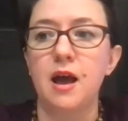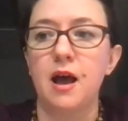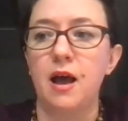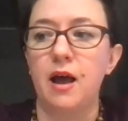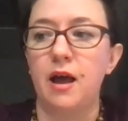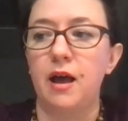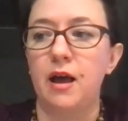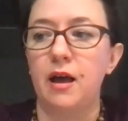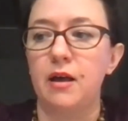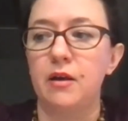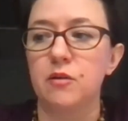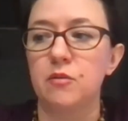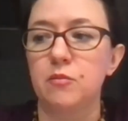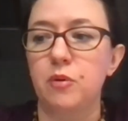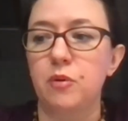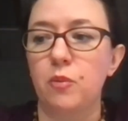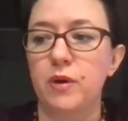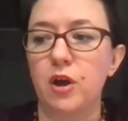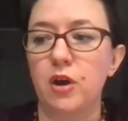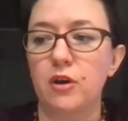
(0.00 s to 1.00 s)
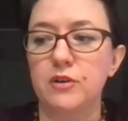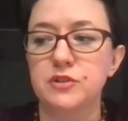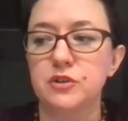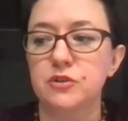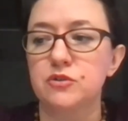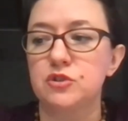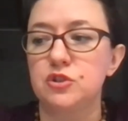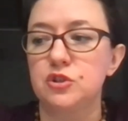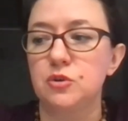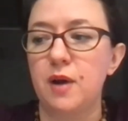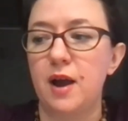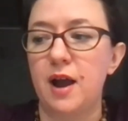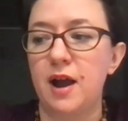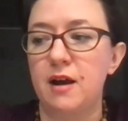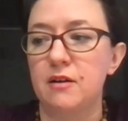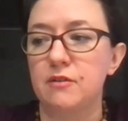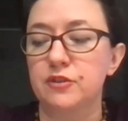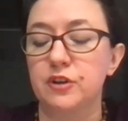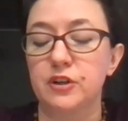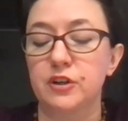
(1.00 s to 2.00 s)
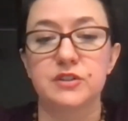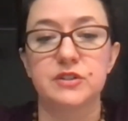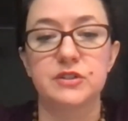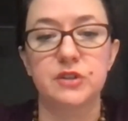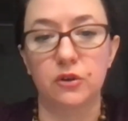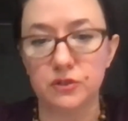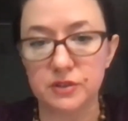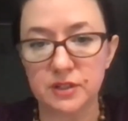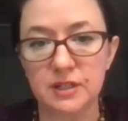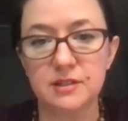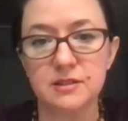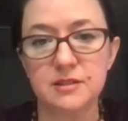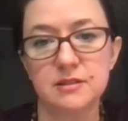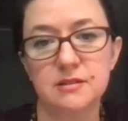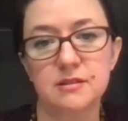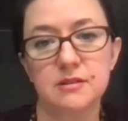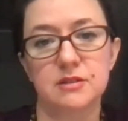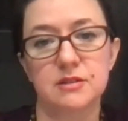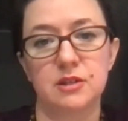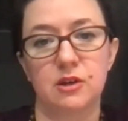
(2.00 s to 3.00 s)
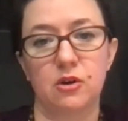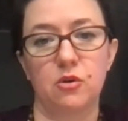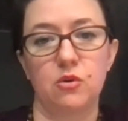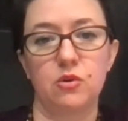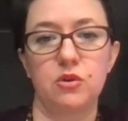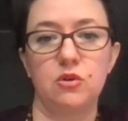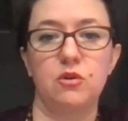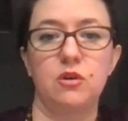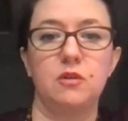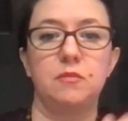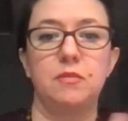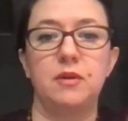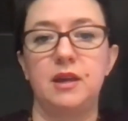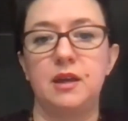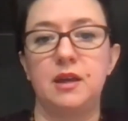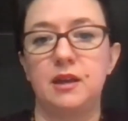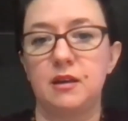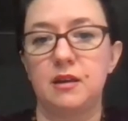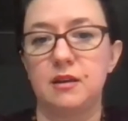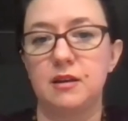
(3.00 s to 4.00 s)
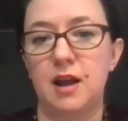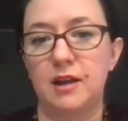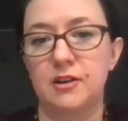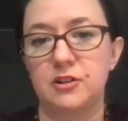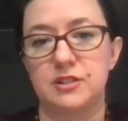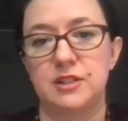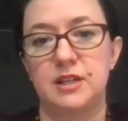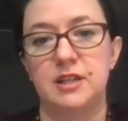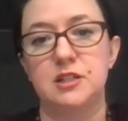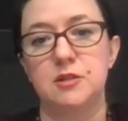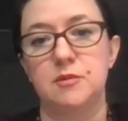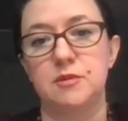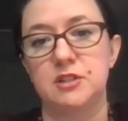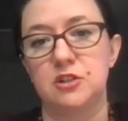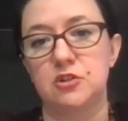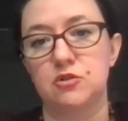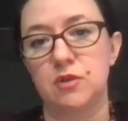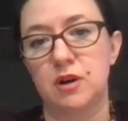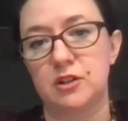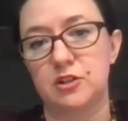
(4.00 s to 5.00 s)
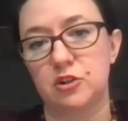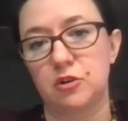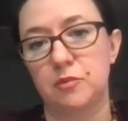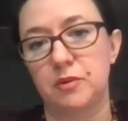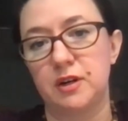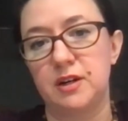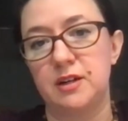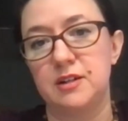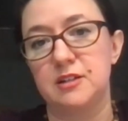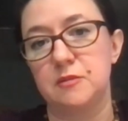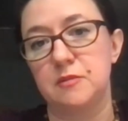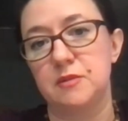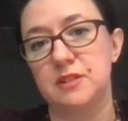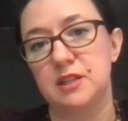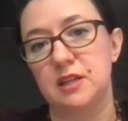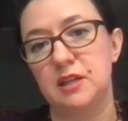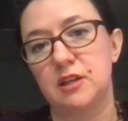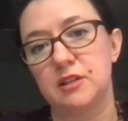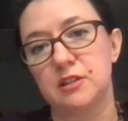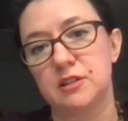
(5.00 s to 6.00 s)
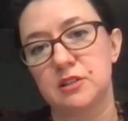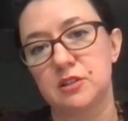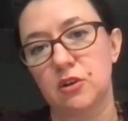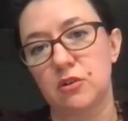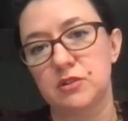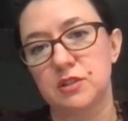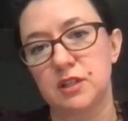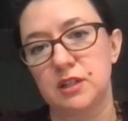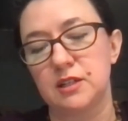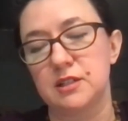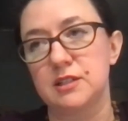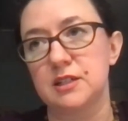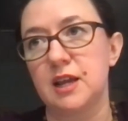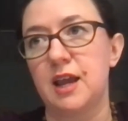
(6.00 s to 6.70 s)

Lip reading: But we also do have consultants. So you could be not just an intimacy director, but an intimacy consultant.